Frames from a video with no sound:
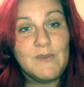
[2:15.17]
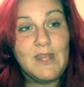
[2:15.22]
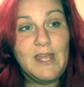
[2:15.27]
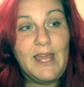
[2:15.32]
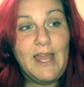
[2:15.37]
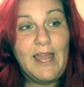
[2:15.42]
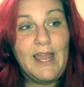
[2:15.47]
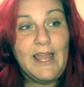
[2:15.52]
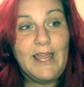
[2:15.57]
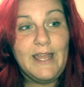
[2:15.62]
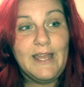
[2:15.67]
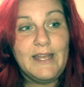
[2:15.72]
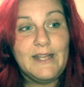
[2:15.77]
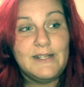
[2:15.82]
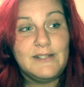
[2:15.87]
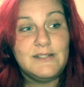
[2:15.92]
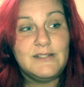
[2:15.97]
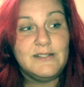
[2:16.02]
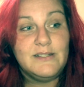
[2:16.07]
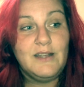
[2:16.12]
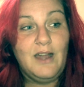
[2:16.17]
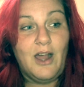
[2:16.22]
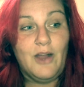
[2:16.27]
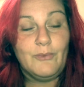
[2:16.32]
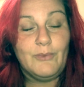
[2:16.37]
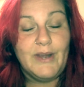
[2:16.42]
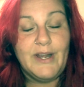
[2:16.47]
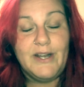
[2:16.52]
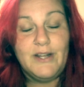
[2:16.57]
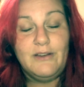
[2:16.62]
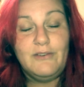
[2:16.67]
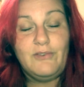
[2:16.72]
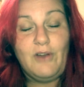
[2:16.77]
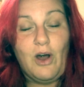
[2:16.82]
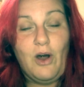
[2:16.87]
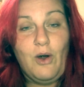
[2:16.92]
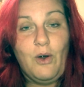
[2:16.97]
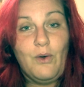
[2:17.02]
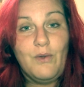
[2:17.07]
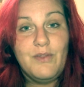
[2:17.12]
and got rid of
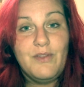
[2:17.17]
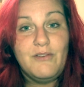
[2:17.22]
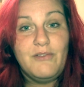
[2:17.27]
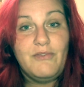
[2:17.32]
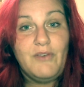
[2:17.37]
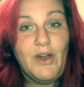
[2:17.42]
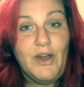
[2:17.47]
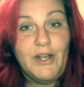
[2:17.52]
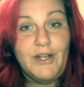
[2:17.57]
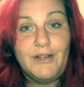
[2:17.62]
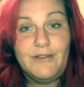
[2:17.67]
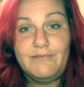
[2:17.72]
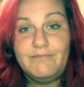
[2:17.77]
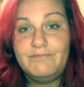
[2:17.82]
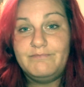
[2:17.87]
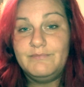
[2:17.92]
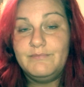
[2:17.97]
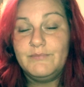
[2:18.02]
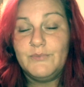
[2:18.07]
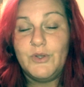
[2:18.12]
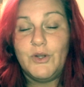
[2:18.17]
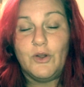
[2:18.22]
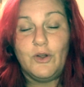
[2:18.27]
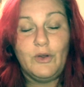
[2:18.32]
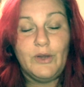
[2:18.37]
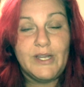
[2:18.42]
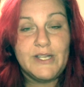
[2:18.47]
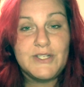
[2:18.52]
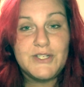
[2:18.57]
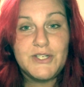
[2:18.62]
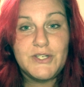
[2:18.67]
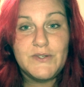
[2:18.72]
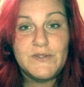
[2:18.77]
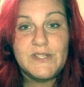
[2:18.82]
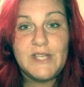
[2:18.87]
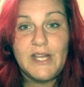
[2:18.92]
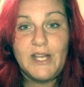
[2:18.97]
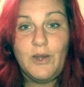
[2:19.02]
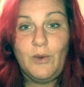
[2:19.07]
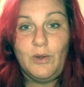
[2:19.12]
all the fun girl issues
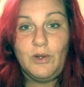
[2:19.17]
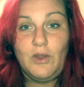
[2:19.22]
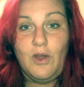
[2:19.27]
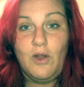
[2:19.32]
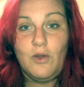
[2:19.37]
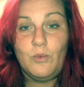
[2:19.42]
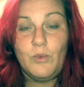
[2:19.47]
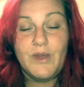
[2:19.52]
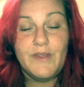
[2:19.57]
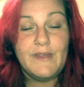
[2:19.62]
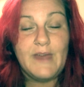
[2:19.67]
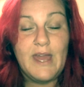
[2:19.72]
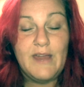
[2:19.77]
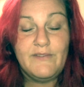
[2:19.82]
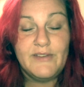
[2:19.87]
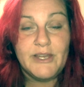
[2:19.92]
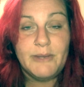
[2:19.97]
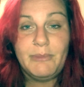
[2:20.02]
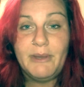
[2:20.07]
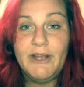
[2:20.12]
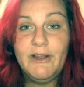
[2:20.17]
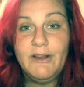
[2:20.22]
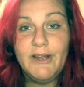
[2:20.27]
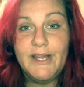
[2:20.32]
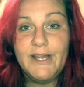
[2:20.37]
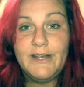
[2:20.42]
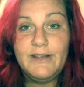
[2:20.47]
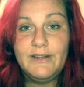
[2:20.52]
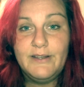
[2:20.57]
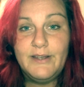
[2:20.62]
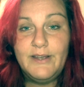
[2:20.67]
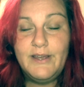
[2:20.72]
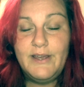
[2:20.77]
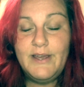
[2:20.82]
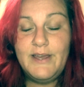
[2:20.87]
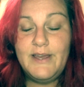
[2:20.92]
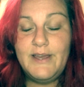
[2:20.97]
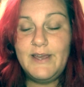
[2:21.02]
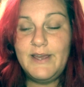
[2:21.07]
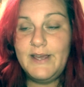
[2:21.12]
that go along with having a period.
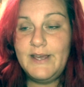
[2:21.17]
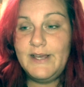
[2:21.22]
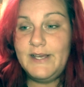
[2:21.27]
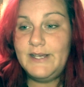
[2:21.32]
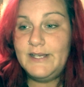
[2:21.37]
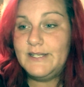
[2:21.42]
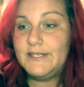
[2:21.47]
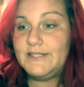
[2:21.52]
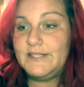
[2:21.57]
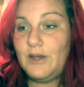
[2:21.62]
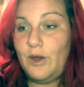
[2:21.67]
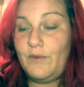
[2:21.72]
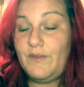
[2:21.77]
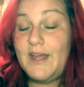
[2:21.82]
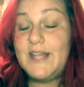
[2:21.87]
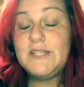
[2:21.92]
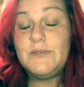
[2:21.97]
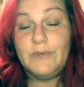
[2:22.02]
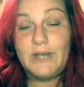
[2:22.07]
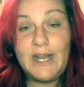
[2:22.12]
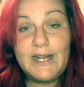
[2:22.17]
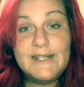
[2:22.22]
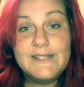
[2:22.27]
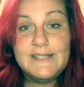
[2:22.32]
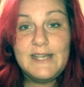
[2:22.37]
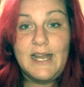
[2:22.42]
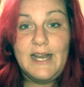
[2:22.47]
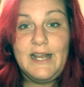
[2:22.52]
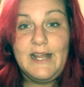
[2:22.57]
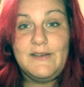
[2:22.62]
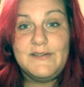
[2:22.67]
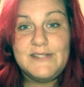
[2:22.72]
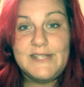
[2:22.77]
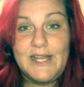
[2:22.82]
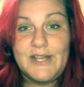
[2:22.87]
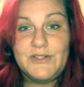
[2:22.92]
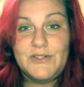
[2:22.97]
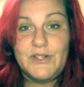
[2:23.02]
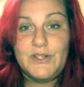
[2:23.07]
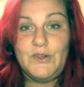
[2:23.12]
So that's when I decided I was
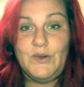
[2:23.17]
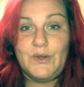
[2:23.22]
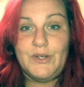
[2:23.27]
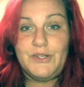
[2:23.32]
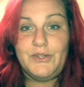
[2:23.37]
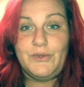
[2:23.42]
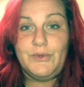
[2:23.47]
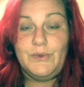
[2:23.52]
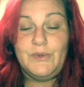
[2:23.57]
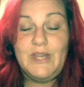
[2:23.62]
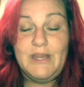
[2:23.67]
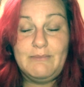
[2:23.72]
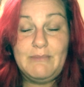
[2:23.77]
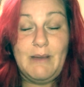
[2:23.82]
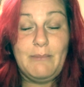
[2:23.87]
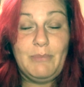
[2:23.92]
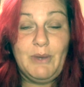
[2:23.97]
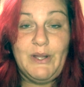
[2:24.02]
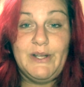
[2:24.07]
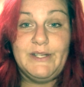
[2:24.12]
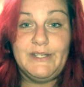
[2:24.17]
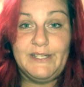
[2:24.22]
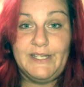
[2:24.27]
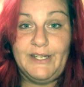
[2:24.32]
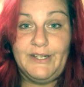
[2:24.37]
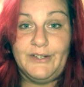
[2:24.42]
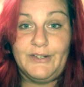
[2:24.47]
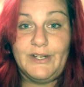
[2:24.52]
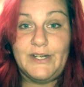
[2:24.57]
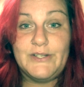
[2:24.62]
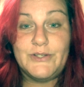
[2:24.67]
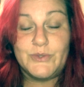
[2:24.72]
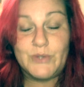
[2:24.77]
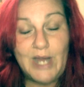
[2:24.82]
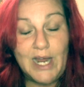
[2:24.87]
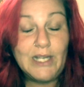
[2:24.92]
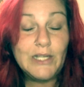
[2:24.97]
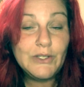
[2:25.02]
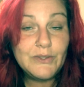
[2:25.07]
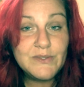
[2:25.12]
actually going to get my butt in gear and try
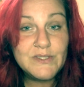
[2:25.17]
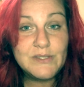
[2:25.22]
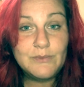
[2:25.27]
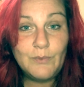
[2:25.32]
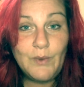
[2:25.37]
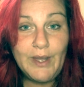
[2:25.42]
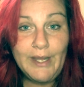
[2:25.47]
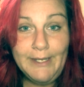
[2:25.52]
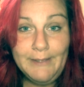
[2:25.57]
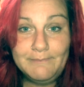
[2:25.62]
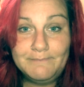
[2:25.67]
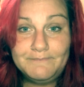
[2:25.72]
to lose some weight.